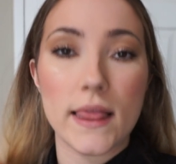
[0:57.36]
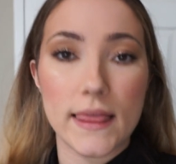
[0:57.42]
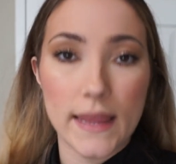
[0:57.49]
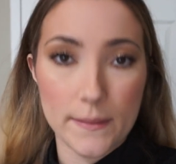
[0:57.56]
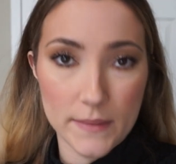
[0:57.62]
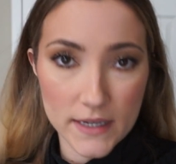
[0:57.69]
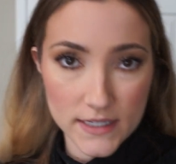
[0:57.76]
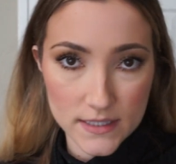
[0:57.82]

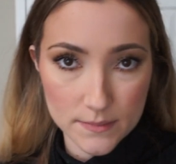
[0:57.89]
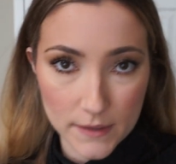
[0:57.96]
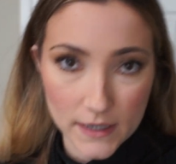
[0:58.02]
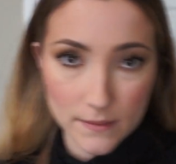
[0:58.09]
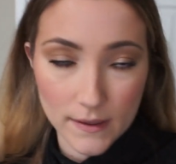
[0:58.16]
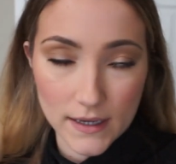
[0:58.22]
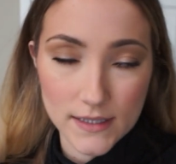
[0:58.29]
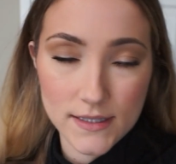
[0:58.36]
let me
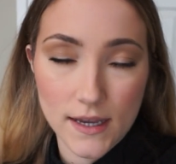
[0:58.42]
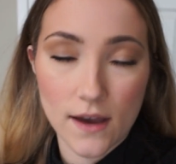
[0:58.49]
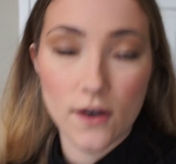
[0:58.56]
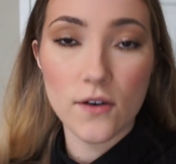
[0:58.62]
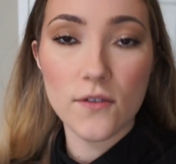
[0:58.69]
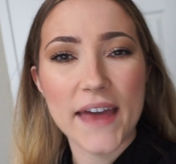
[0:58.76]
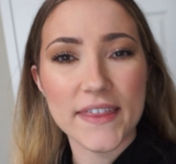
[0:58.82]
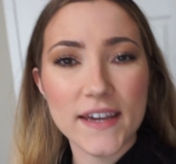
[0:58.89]
explain
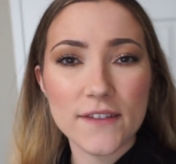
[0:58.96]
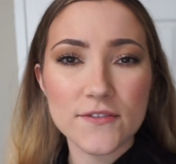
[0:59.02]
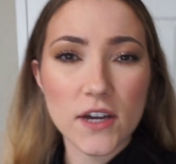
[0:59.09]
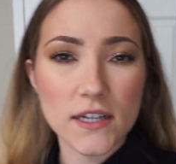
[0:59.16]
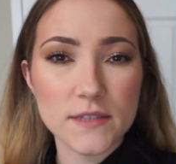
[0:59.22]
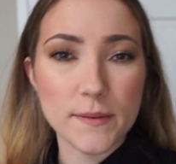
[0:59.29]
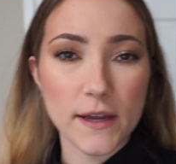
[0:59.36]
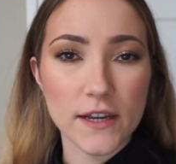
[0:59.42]
myself. I think I've
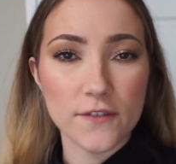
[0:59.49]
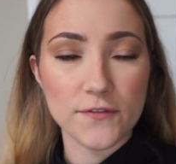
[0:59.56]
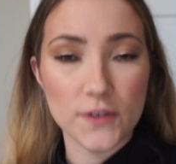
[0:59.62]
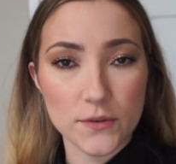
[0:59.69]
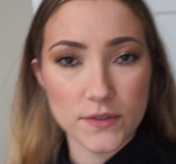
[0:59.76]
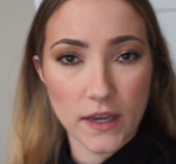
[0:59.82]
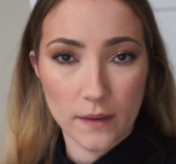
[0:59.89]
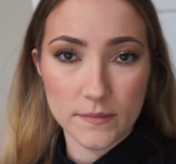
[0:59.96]
talked about it a
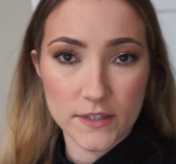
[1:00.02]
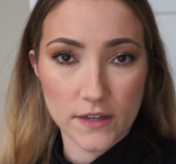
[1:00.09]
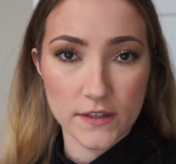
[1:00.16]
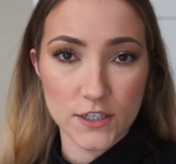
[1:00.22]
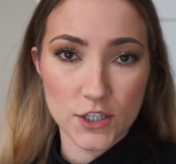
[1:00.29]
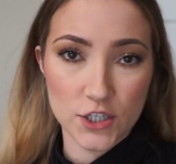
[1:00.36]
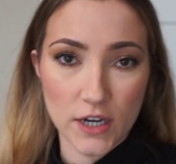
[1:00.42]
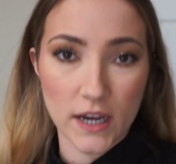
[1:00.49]
few times on
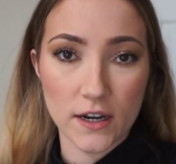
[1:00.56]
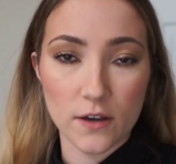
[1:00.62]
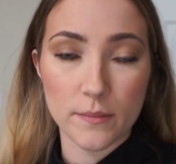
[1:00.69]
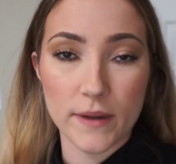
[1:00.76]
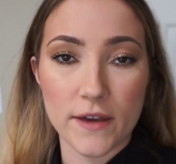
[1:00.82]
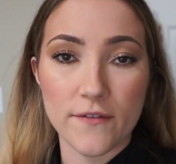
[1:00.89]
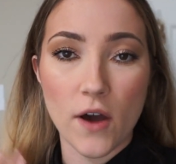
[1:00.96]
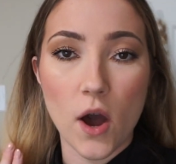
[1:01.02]
this channel, but
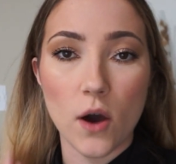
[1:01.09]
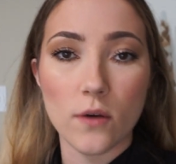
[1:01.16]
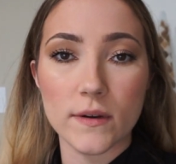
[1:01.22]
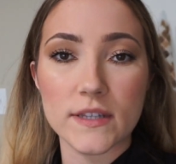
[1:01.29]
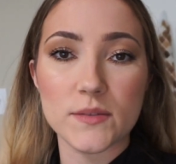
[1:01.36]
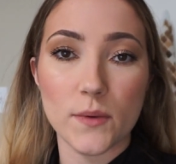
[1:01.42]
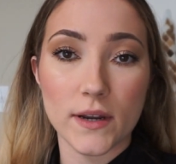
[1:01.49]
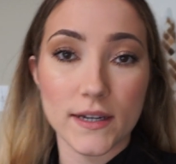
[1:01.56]
I've
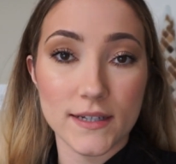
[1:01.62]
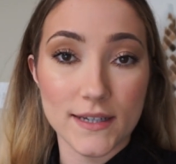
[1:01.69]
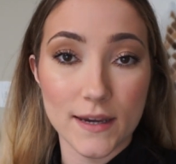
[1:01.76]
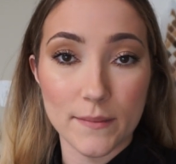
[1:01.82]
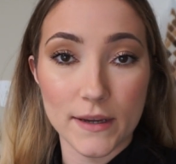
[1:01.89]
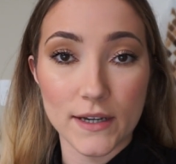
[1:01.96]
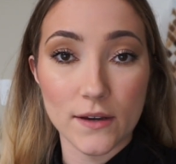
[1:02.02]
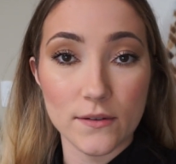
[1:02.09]
always wanted to get
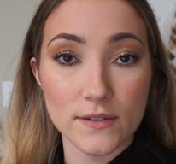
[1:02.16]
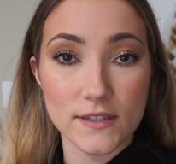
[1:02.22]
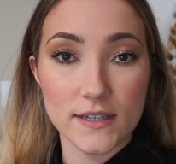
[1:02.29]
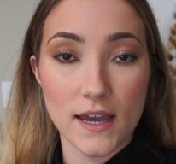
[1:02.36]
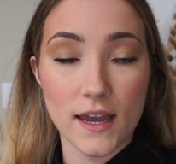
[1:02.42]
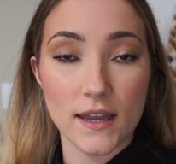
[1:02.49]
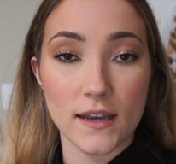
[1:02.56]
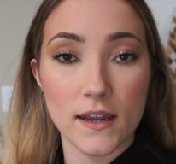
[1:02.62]
my nose
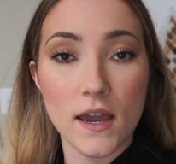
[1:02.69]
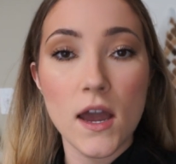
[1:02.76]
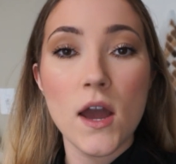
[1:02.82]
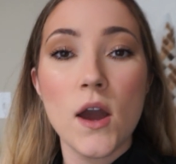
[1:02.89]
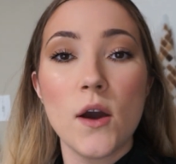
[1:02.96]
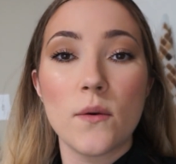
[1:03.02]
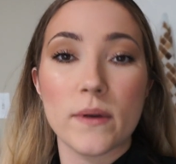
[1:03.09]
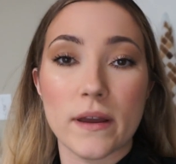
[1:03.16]
done.
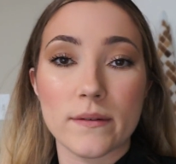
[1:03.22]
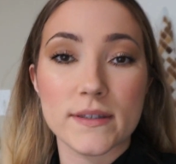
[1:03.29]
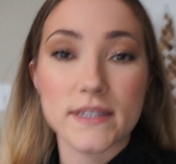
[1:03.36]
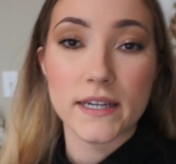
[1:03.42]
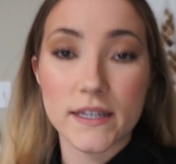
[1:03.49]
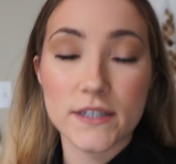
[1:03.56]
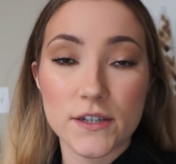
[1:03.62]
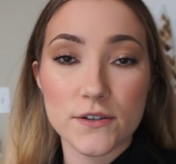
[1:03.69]
When I was
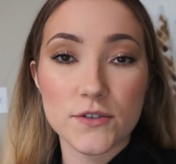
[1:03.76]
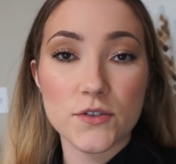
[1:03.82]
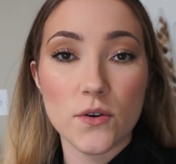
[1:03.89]
6 years